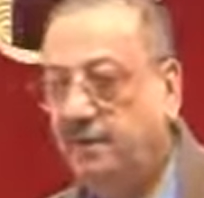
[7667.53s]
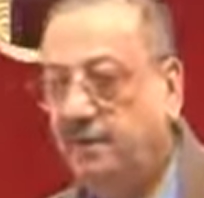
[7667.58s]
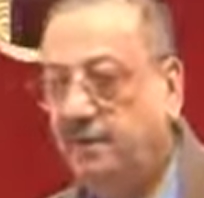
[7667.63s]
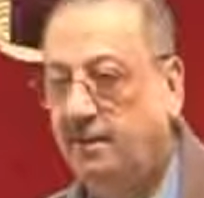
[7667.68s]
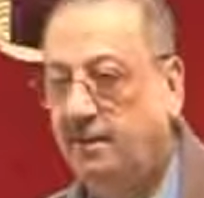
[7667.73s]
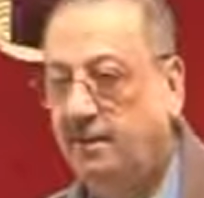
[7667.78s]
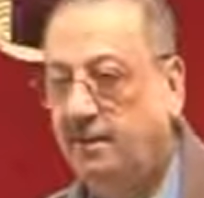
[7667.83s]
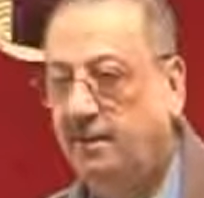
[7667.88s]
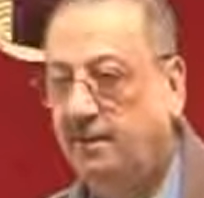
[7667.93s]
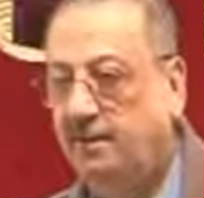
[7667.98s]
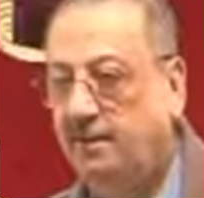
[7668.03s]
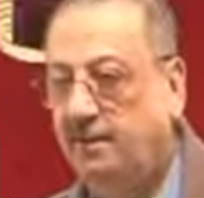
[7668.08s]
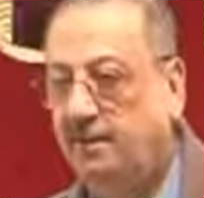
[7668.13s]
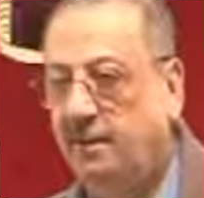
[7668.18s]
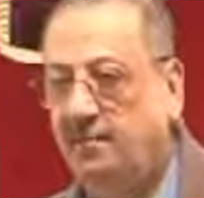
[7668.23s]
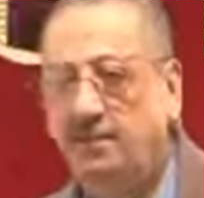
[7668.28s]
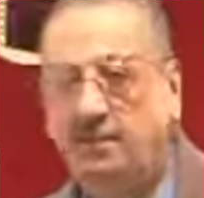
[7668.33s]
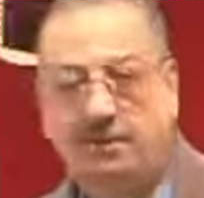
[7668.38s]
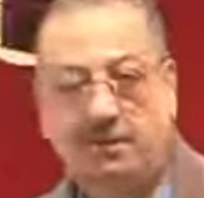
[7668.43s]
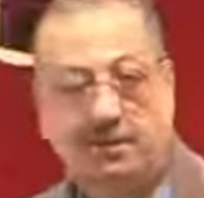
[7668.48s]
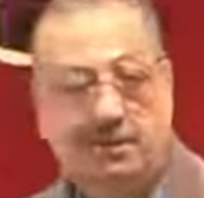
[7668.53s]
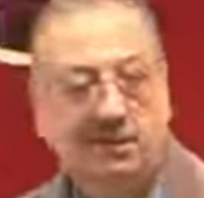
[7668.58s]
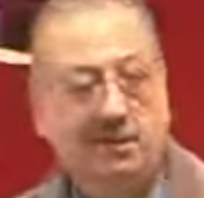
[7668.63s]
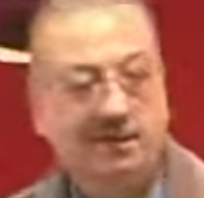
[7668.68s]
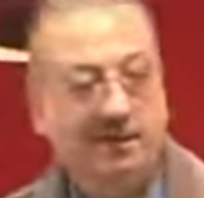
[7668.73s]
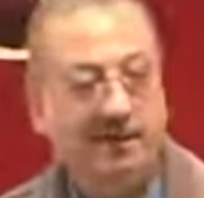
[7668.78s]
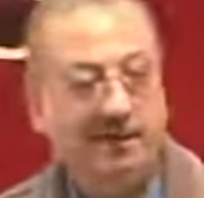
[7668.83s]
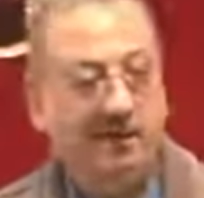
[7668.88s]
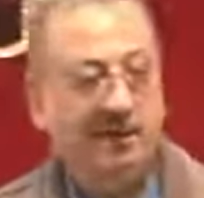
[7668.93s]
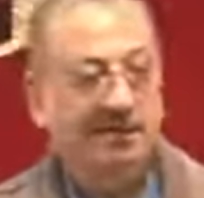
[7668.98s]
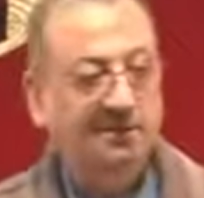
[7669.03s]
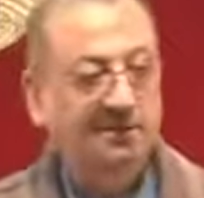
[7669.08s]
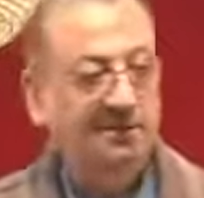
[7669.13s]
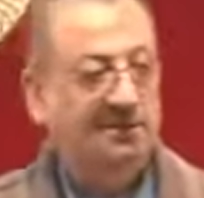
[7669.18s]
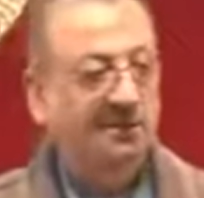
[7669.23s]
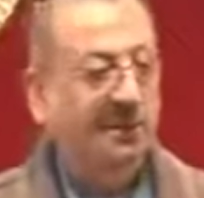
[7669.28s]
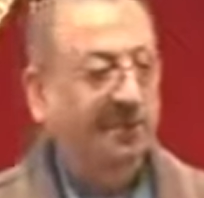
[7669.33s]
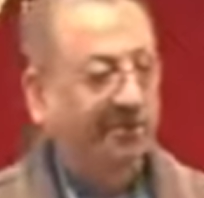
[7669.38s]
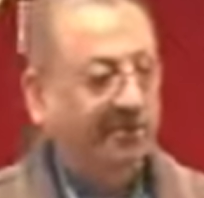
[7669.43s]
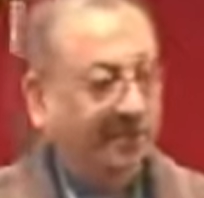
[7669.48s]
Grammatical analysis of
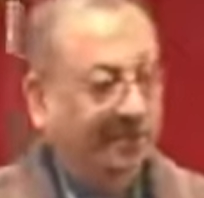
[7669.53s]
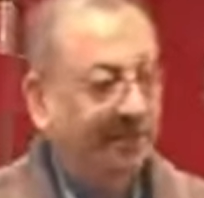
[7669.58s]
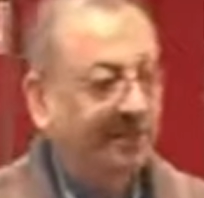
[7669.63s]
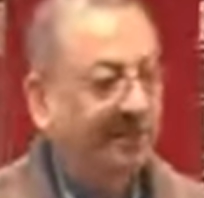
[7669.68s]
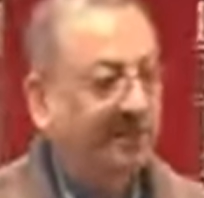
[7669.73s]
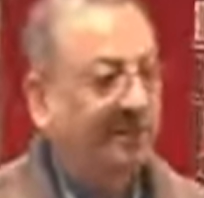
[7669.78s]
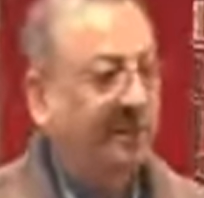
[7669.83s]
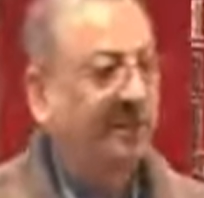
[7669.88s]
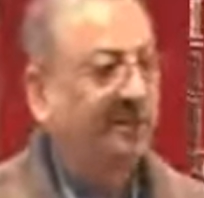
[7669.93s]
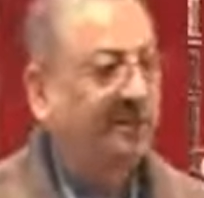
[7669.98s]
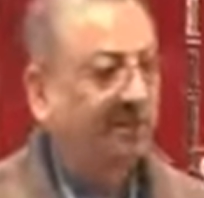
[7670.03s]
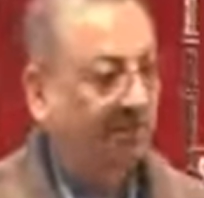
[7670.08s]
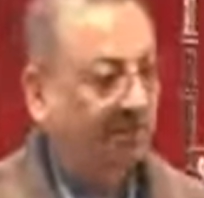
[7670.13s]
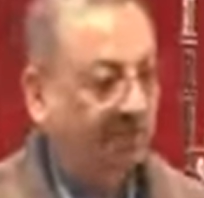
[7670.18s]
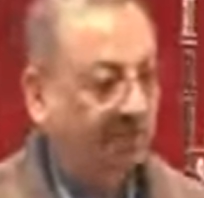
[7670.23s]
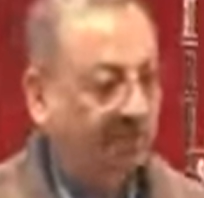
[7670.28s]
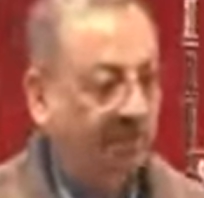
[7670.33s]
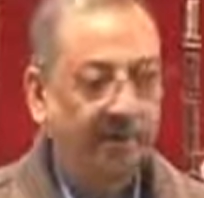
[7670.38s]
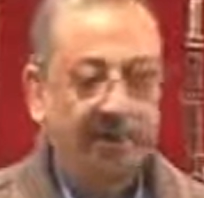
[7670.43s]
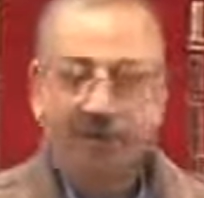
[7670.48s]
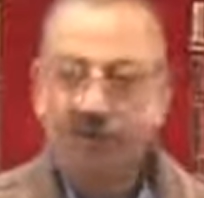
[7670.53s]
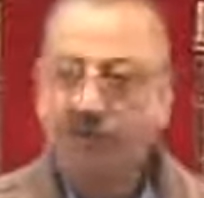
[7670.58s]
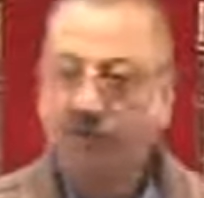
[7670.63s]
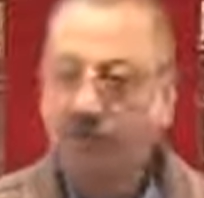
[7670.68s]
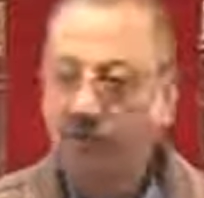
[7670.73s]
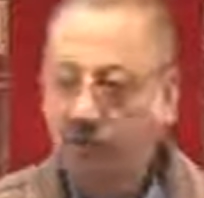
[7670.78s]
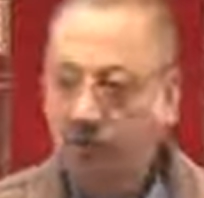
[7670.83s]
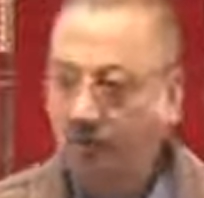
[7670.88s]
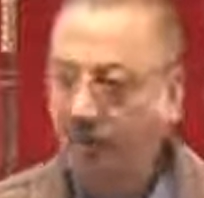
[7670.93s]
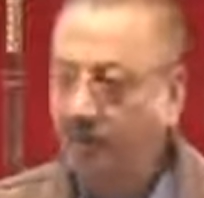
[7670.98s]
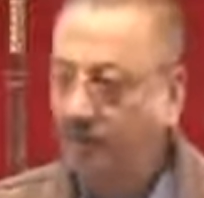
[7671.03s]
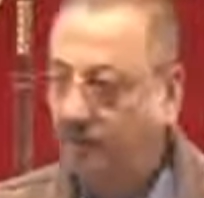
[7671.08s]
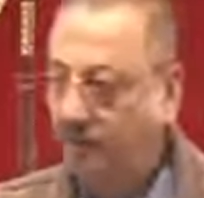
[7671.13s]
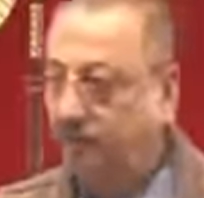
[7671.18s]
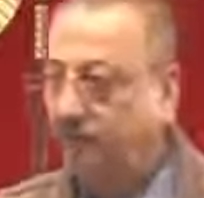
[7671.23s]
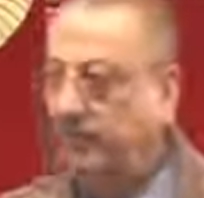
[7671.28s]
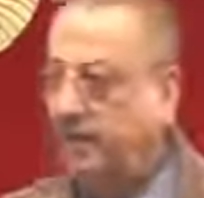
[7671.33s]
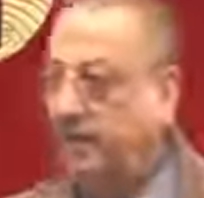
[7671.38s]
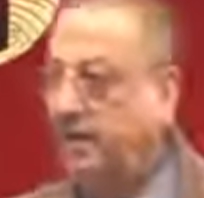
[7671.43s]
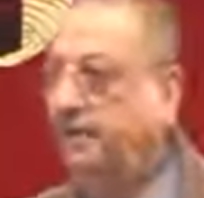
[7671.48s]
each and every word in the Quran. We have
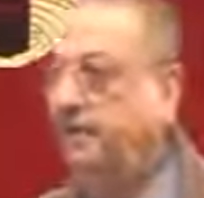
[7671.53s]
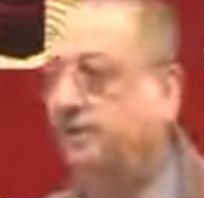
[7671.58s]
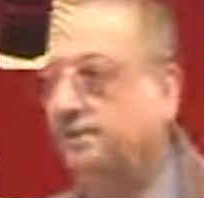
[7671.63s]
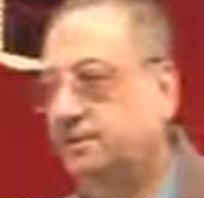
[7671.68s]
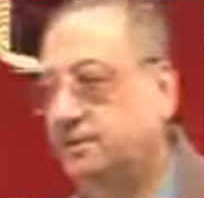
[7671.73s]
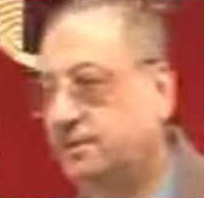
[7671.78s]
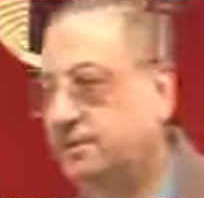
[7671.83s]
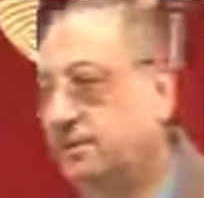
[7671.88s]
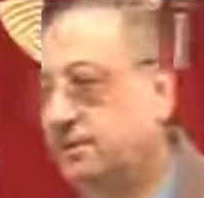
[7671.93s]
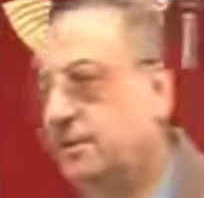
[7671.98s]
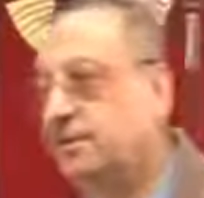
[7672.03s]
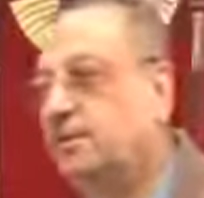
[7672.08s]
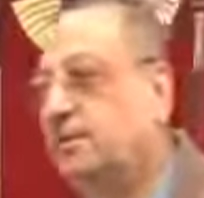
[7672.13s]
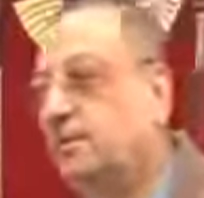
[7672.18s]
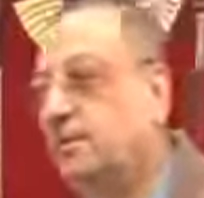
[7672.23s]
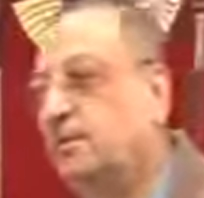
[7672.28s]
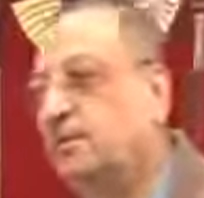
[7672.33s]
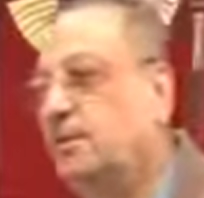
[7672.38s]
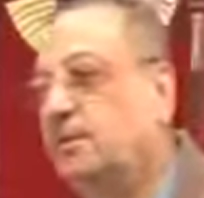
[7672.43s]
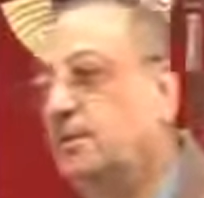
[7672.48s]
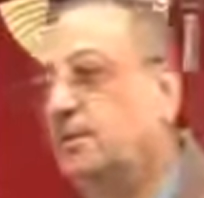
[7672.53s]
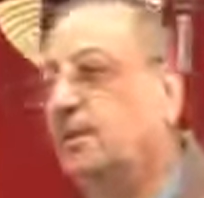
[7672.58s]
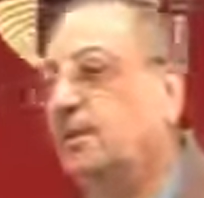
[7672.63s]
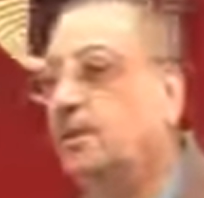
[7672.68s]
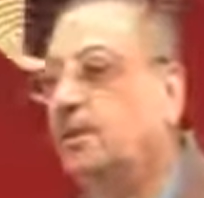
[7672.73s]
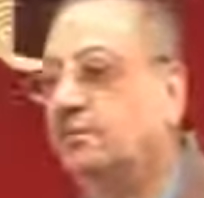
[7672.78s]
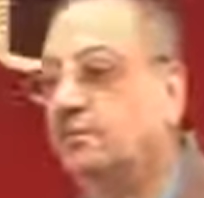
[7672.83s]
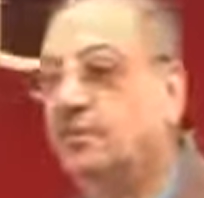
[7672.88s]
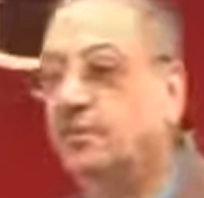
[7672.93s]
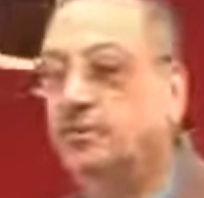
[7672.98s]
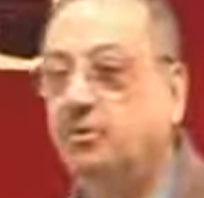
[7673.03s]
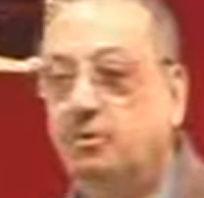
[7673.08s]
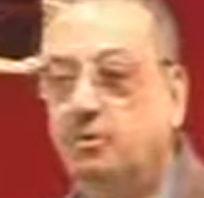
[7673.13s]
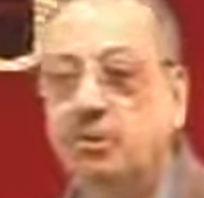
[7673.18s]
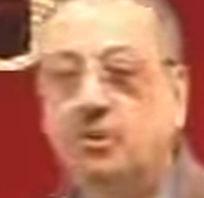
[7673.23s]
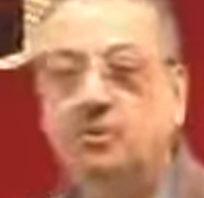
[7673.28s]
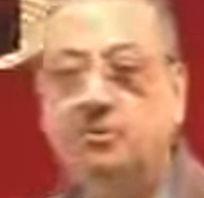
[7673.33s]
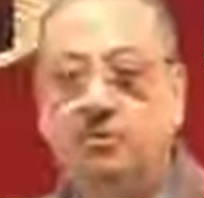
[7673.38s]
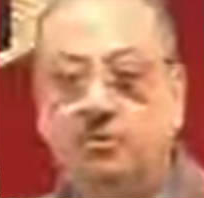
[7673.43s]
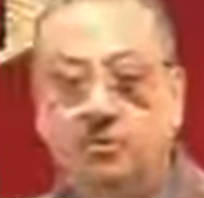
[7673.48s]
it later on. When you go in book
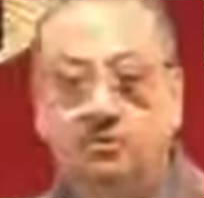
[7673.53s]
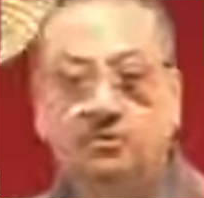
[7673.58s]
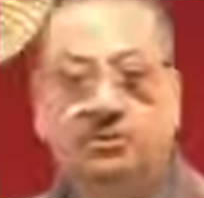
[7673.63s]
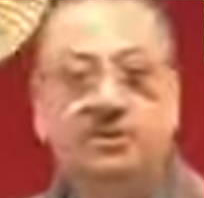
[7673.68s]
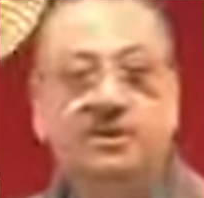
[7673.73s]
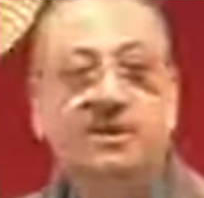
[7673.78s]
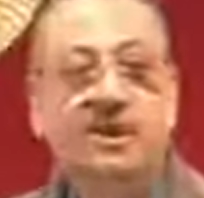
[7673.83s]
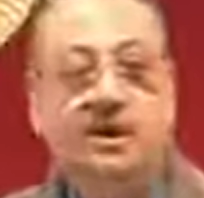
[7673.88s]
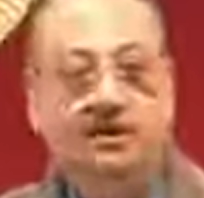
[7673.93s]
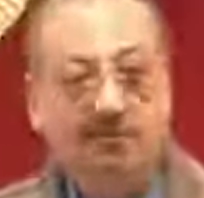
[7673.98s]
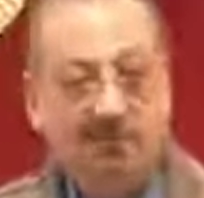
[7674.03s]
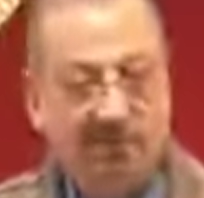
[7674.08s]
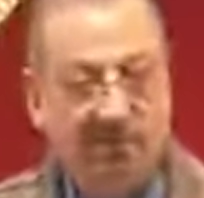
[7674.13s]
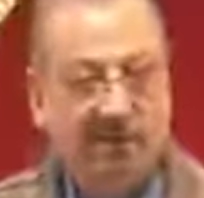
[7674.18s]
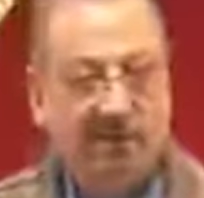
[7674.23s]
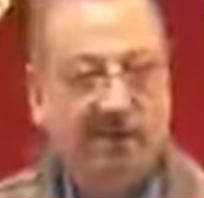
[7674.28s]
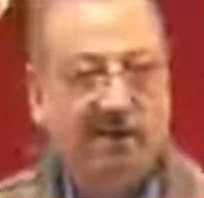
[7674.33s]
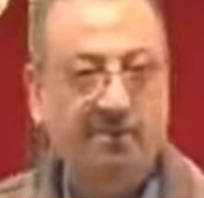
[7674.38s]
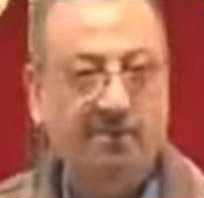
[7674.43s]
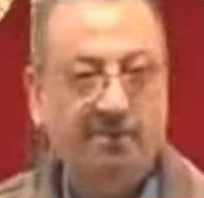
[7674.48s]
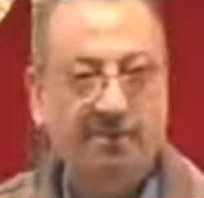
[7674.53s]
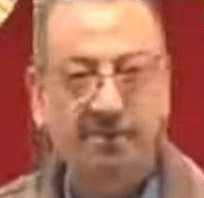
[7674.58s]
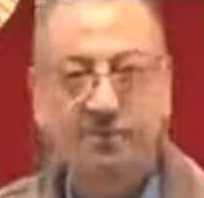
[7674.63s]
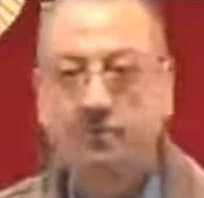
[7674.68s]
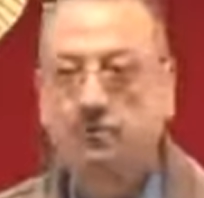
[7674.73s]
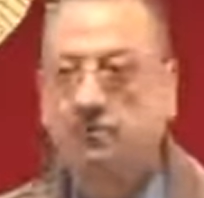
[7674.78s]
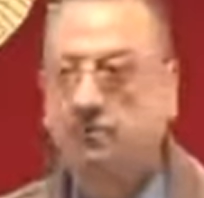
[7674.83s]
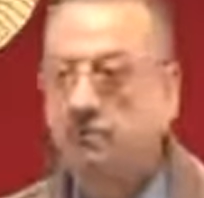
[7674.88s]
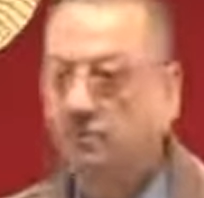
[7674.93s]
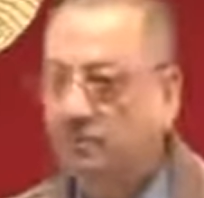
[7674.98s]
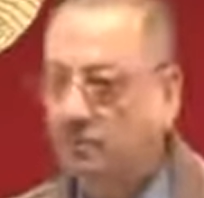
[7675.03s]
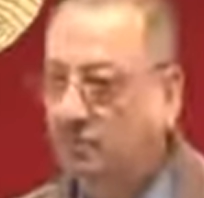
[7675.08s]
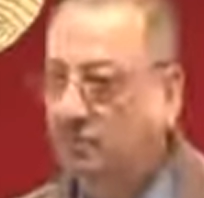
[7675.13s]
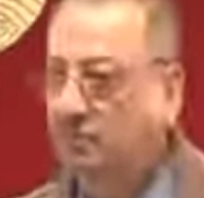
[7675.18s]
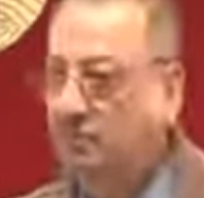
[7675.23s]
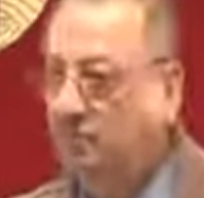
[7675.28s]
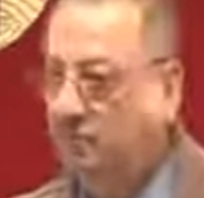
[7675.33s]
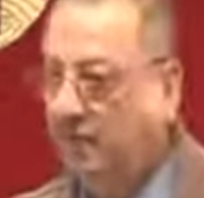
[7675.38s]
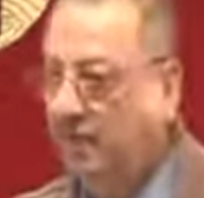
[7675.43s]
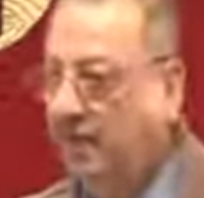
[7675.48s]
3, I will recommend you to buy
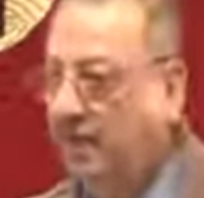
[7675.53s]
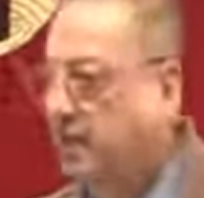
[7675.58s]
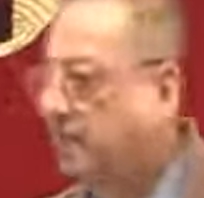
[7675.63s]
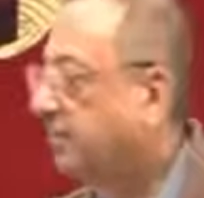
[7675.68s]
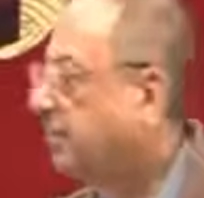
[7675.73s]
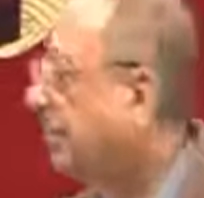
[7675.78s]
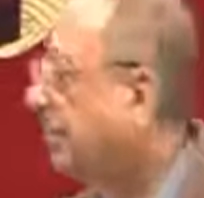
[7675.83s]
it, brother.